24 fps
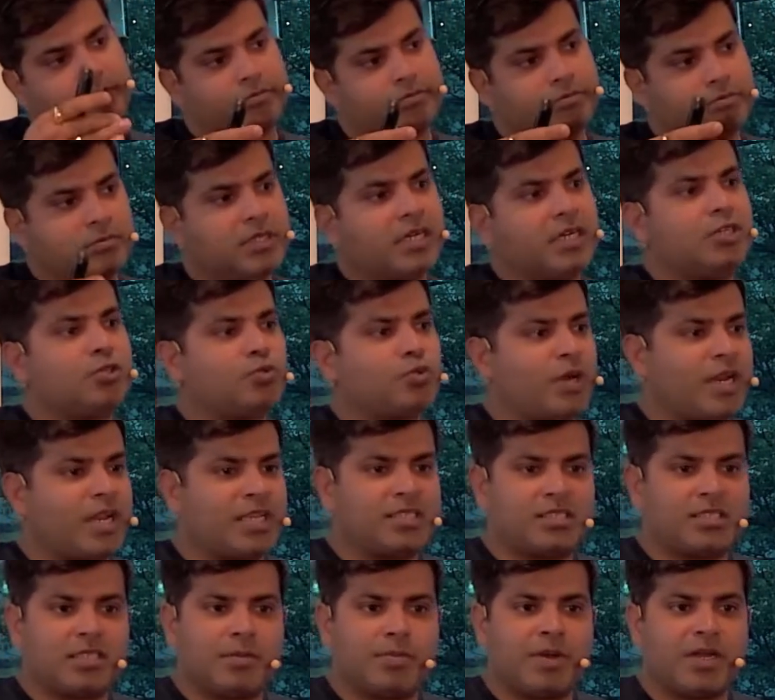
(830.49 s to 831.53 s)
there is one
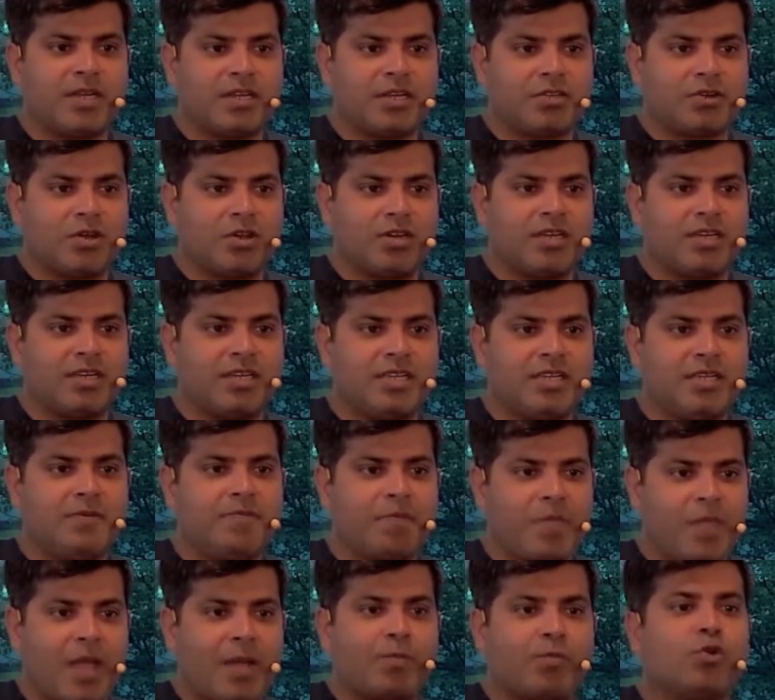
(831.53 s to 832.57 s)
S3 bucket already,
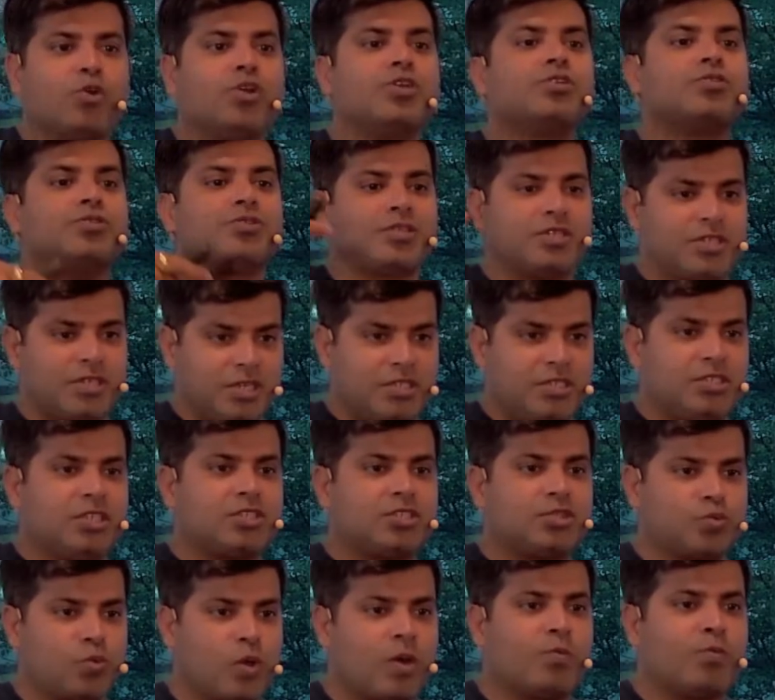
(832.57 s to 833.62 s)
I'm going to create just
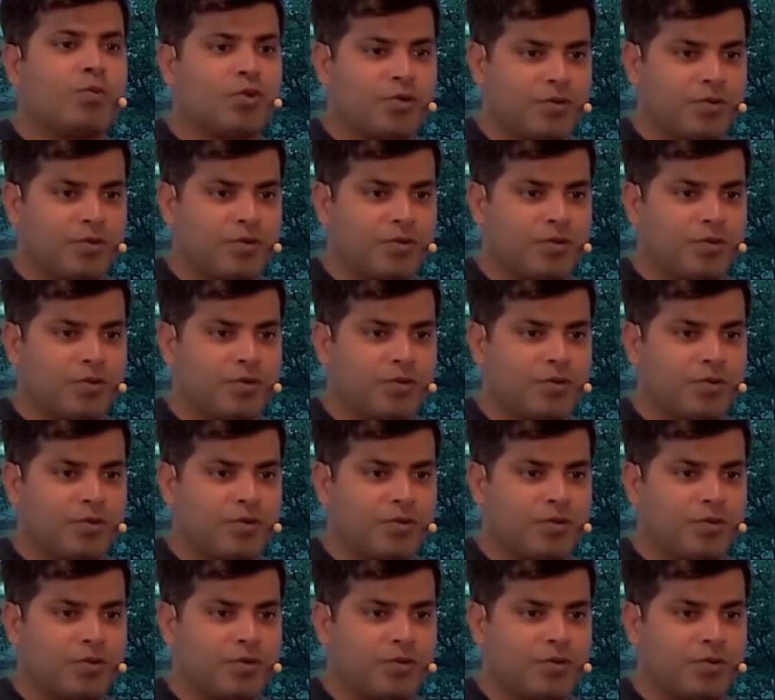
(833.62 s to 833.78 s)
one more.